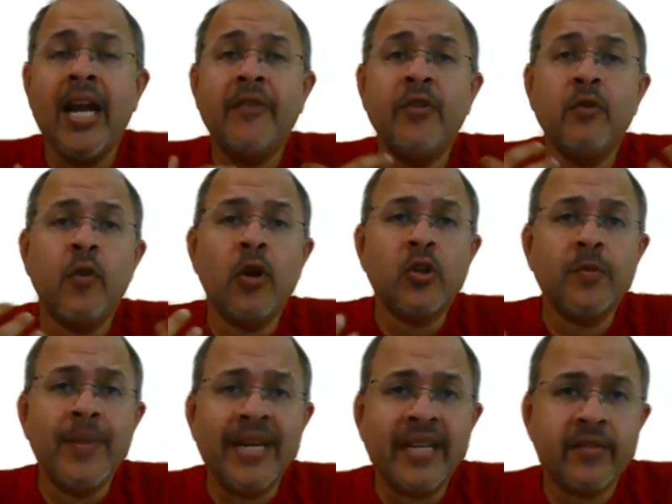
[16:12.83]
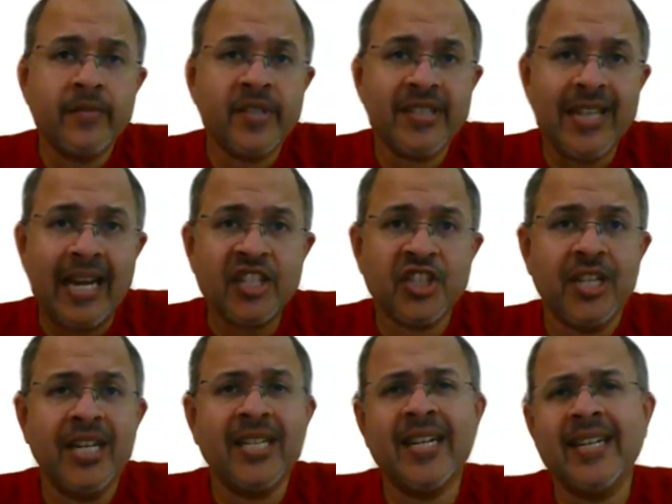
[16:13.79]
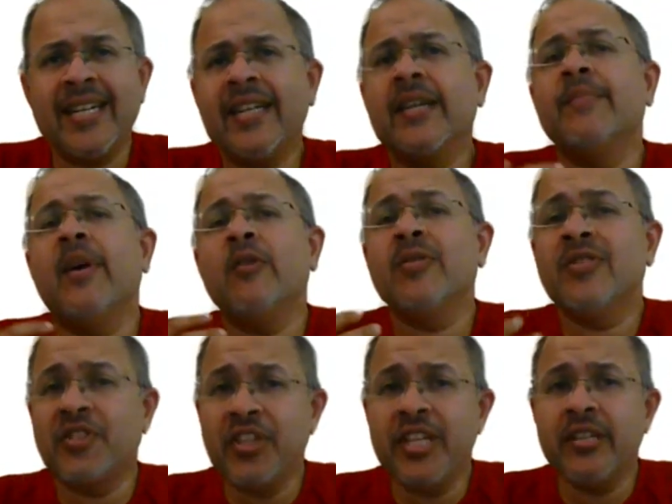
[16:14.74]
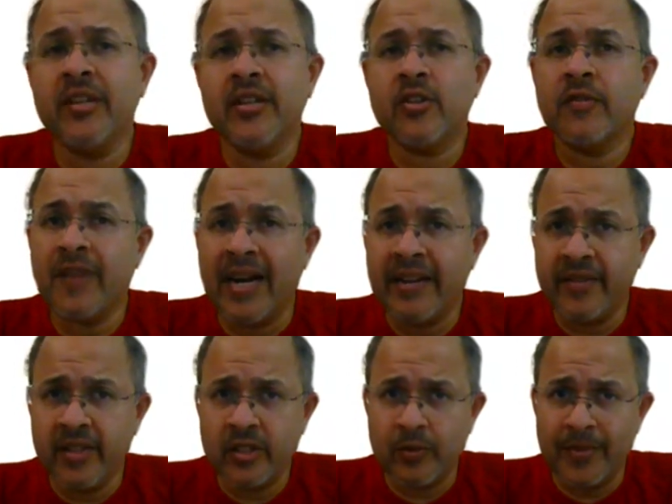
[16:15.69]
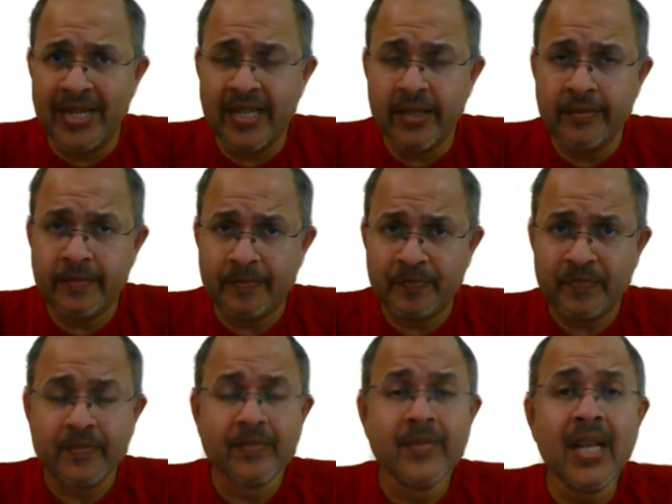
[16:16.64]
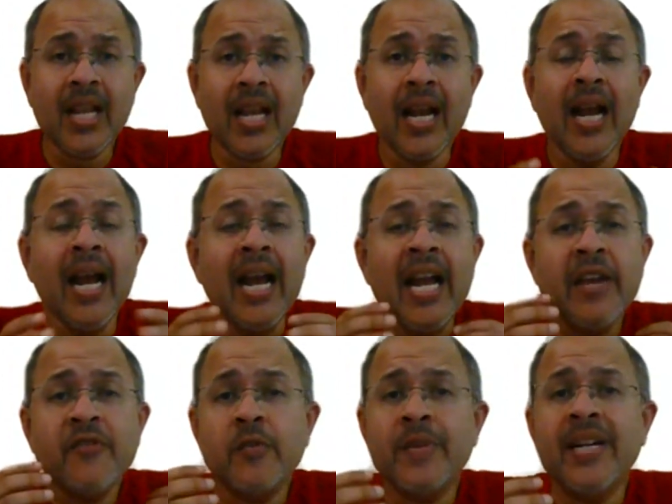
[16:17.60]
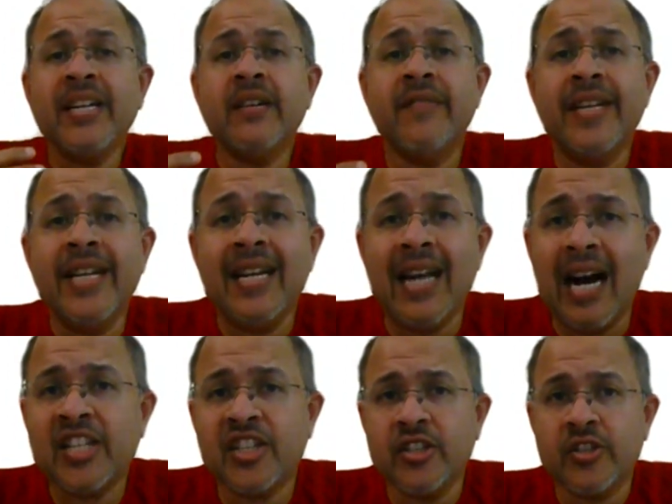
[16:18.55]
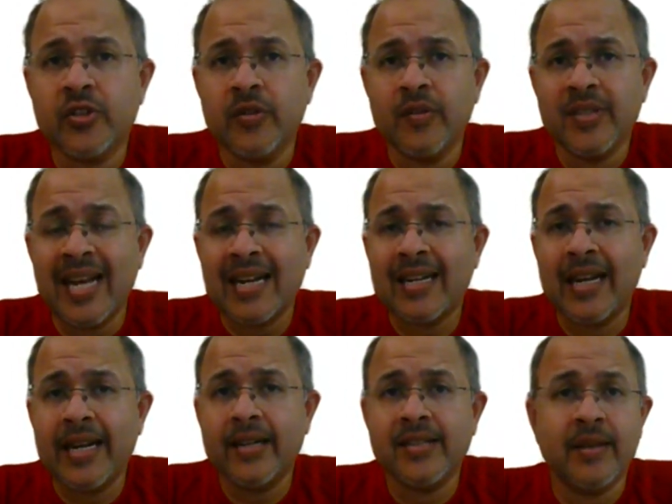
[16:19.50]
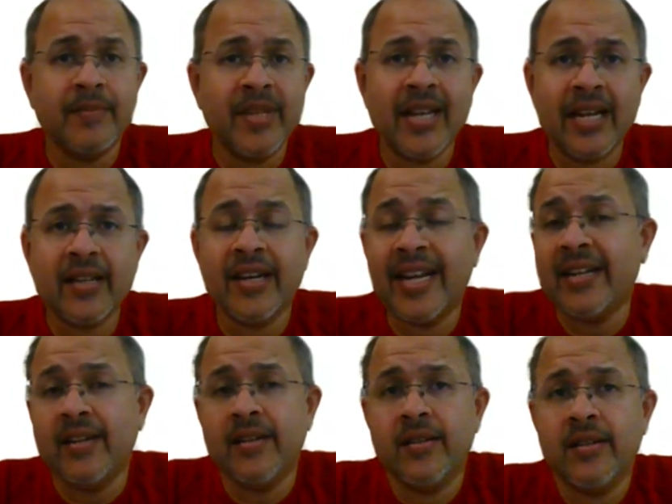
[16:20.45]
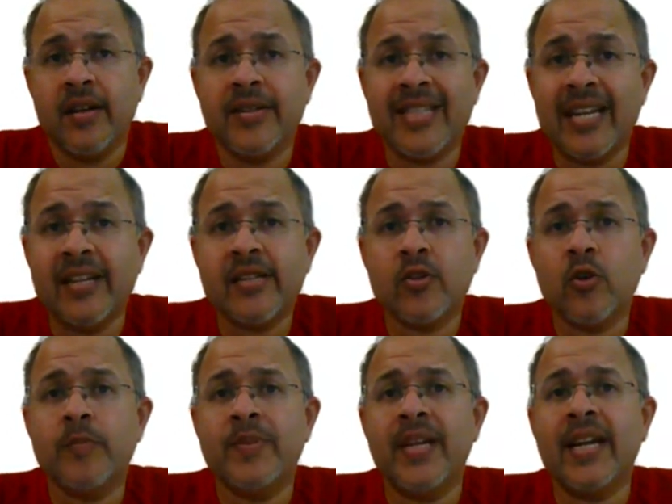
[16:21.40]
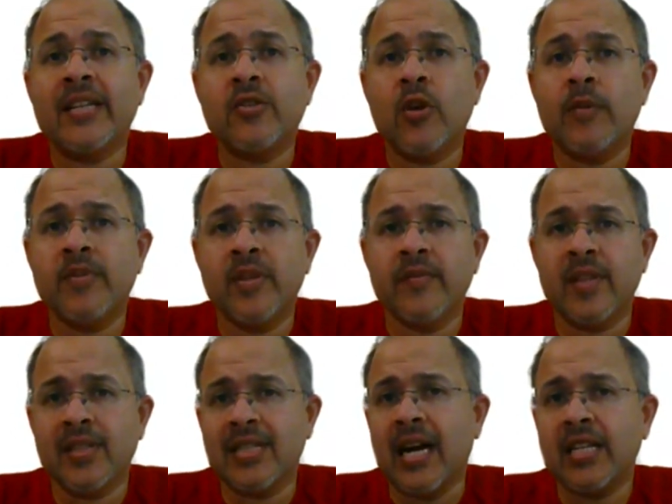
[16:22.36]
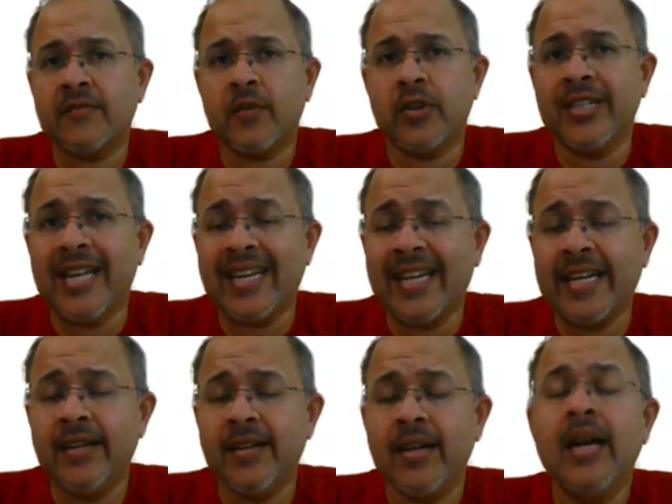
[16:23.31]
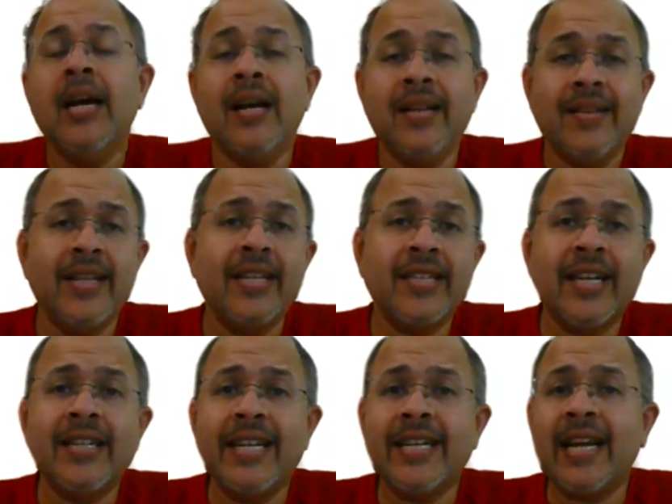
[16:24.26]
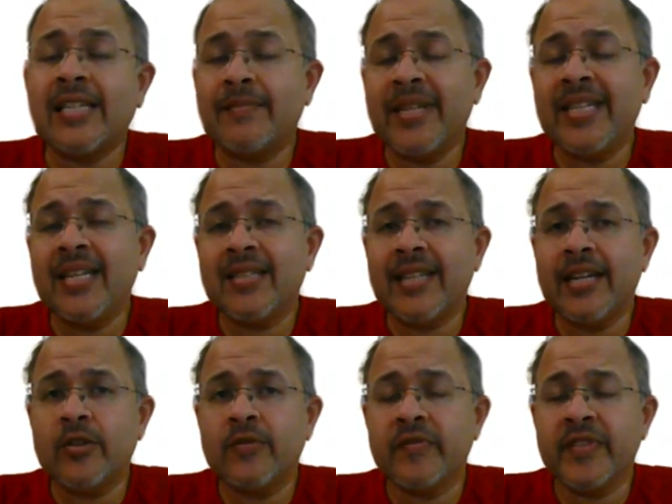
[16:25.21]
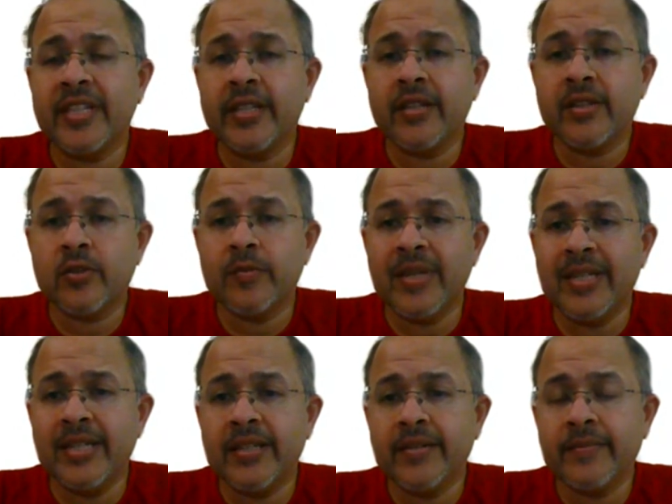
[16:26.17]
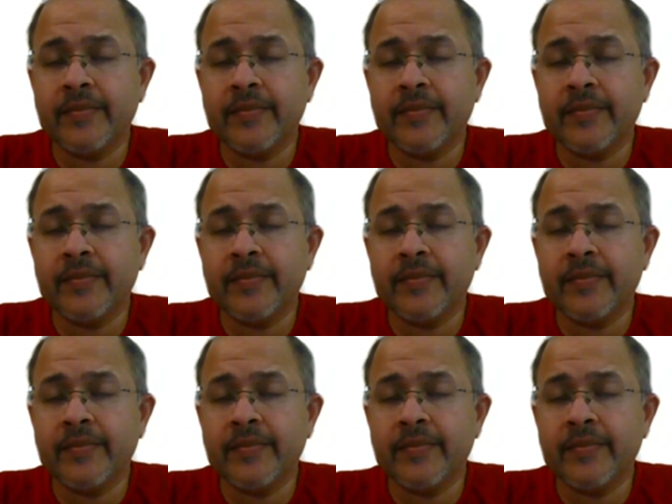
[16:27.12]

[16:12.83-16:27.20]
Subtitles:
If you want to make it from scratch, it can take about 3 years or 5 years to make it. If you're building a very large satellite, something like, again, a telescope that has to observe the stars for a decade, then it can take as many as 10 to 15 years to build it.